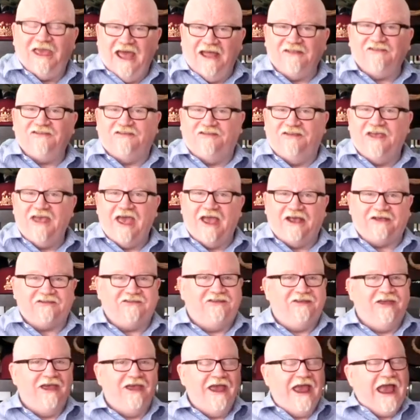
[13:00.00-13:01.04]
6.
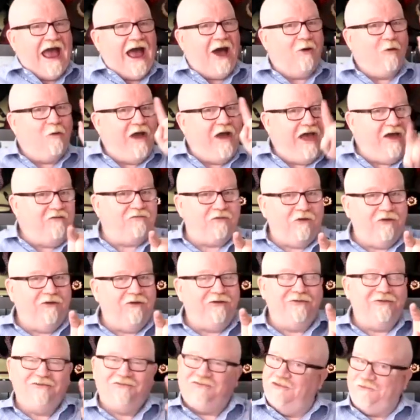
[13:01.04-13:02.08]

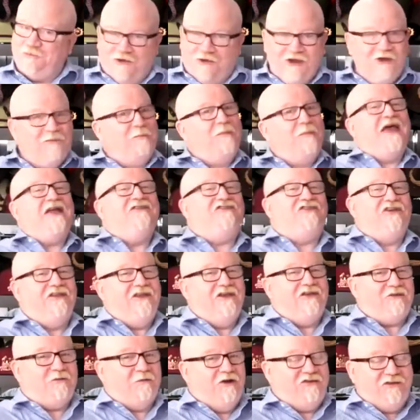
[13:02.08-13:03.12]
However, since we're going to mention
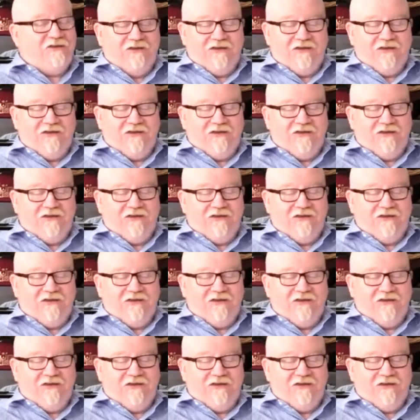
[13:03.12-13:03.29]
this, Richard,